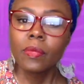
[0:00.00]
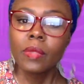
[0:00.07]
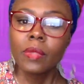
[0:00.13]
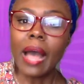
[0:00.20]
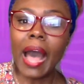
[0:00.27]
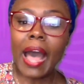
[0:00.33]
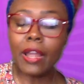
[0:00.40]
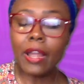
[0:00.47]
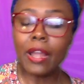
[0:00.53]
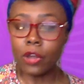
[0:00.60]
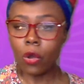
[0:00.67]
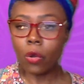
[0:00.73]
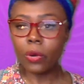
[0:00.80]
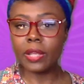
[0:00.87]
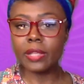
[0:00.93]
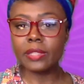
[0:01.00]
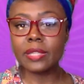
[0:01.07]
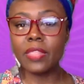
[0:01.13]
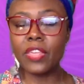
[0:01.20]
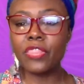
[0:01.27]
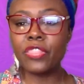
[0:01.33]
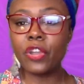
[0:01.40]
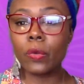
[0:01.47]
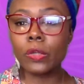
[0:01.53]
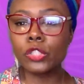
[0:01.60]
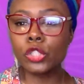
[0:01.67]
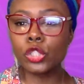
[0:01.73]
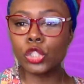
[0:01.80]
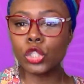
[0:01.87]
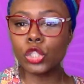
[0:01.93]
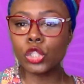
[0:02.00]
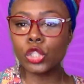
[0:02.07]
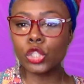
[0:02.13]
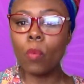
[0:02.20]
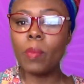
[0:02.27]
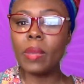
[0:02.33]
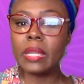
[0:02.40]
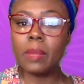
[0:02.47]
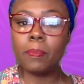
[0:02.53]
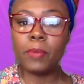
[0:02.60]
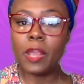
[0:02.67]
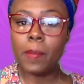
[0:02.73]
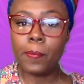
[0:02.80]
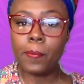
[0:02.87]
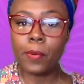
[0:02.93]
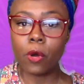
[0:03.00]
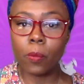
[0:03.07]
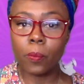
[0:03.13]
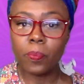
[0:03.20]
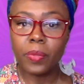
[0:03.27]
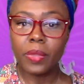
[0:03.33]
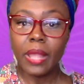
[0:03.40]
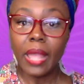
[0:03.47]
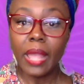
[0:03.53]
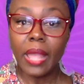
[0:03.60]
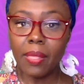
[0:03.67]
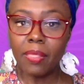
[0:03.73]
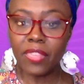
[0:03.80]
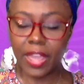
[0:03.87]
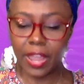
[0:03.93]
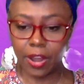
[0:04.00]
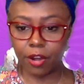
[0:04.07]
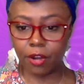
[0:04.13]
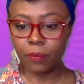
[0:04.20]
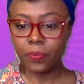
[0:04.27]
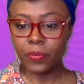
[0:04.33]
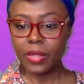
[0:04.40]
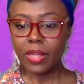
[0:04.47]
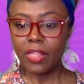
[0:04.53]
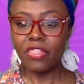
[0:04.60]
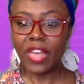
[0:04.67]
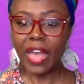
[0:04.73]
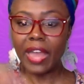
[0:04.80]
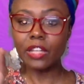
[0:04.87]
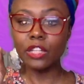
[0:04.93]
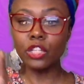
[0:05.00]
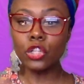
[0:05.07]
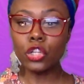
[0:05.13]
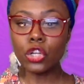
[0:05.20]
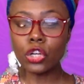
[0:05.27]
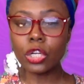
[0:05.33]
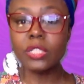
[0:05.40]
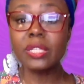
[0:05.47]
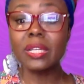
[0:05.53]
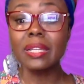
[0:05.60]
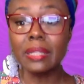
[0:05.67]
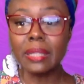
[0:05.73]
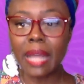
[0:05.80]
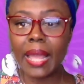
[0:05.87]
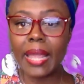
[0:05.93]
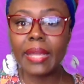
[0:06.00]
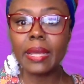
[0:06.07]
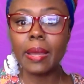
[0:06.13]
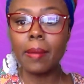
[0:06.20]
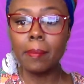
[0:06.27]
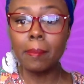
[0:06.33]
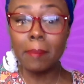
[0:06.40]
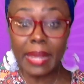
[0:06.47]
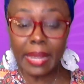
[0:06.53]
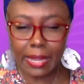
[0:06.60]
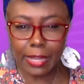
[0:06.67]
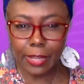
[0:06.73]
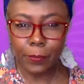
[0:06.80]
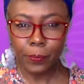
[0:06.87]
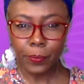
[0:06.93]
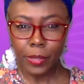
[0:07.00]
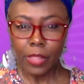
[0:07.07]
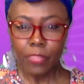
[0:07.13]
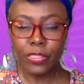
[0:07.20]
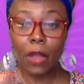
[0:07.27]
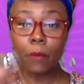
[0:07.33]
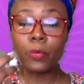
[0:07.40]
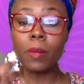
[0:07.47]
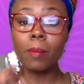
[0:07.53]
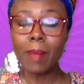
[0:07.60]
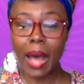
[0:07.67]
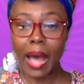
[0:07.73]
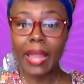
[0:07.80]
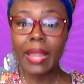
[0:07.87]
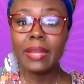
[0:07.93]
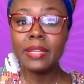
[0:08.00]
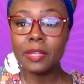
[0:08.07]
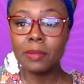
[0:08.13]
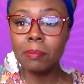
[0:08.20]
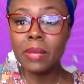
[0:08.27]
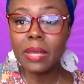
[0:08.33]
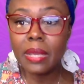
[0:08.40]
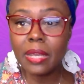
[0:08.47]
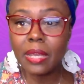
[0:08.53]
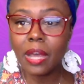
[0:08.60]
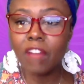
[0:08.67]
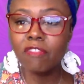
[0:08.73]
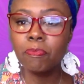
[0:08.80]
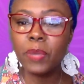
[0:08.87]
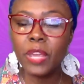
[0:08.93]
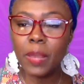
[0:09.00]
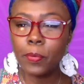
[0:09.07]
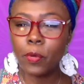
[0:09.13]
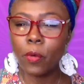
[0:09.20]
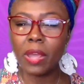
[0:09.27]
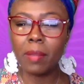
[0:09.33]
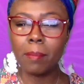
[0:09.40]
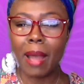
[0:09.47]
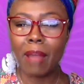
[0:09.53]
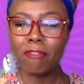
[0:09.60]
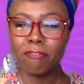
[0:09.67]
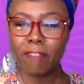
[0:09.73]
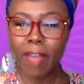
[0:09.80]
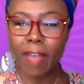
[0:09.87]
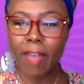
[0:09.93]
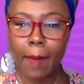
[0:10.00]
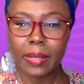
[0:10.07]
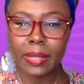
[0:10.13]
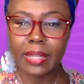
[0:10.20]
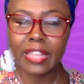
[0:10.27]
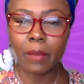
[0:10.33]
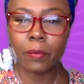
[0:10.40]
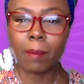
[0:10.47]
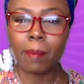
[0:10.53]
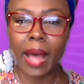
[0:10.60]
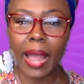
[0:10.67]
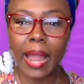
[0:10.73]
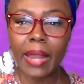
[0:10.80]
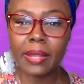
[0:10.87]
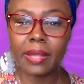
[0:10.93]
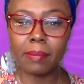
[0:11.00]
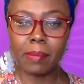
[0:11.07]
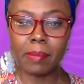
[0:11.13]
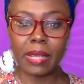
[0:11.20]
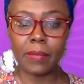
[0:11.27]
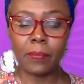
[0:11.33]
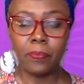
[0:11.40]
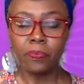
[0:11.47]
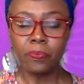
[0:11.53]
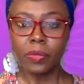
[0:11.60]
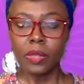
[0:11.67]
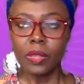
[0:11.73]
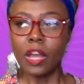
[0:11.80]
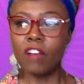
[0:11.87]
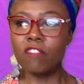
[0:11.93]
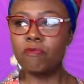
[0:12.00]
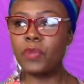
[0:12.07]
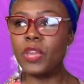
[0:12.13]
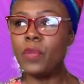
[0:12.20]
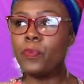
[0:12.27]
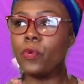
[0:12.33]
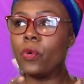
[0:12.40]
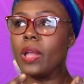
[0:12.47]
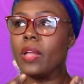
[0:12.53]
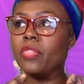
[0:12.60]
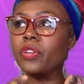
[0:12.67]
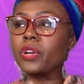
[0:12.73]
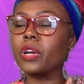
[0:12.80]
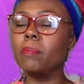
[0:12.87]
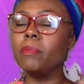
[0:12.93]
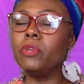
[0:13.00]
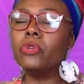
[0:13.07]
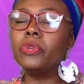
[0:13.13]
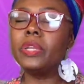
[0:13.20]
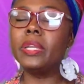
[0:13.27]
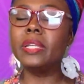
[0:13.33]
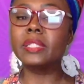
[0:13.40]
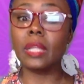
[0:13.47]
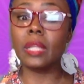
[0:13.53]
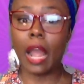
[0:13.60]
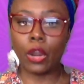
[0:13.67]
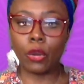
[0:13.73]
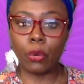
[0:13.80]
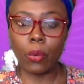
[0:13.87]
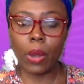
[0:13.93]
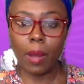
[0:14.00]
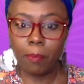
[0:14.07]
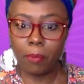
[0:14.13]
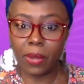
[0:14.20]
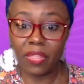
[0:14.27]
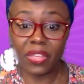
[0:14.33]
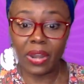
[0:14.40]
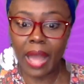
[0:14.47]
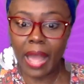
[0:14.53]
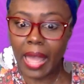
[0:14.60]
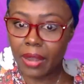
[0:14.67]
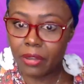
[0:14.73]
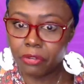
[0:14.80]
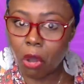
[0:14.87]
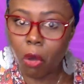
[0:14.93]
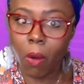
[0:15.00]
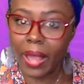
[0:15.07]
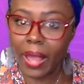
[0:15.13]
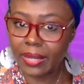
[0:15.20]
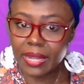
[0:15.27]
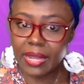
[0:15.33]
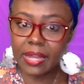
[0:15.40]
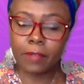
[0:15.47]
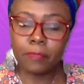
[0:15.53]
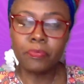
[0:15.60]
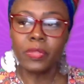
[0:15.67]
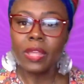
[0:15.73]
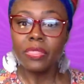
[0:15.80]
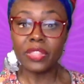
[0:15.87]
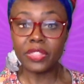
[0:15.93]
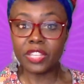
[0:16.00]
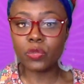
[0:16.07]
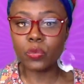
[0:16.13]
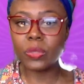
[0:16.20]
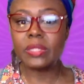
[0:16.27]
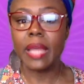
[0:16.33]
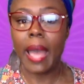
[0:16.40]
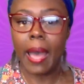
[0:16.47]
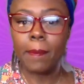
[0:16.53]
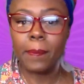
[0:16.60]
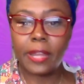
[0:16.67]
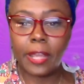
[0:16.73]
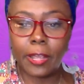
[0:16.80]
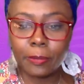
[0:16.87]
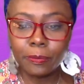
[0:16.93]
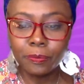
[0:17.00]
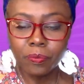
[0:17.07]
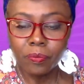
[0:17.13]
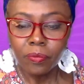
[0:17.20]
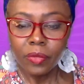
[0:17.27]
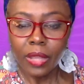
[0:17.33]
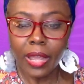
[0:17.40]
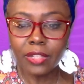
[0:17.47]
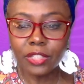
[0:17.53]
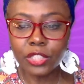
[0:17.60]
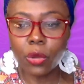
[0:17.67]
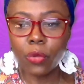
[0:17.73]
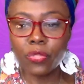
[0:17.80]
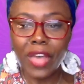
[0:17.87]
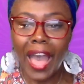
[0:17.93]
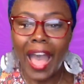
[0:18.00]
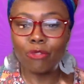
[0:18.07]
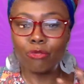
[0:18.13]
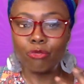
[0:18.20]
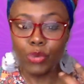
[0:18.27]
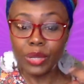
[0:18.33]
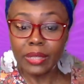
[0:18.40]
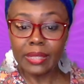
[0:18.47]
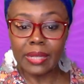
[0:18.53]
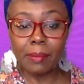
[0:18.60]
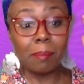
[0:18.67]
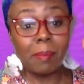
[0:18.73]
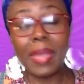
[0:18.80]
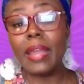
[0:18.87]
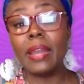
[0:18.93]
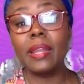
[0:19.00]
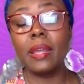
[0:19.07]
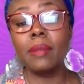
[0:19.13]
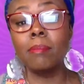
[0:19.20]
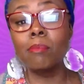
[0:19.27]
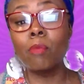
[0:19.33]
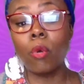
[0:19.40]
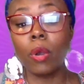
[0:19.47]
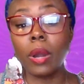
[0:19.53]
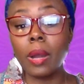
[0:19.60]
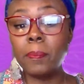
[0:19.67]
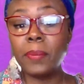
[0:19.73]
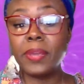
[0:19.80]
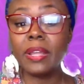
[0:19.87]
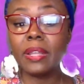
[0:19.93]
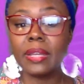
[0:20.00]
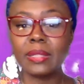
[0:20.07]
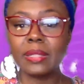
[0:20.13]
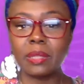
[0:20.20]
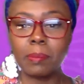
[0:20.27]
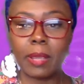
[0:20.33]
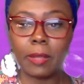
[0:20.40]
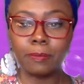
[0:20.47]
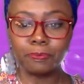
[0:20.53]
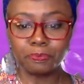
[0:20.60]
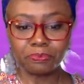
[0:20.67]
I noticed that there was so many people in there that looked like me, that reminded me of people in my family, that reminded me of people in the communities that I grew up with. And I had no idea that this was happening. And so that really made it more appealing to me.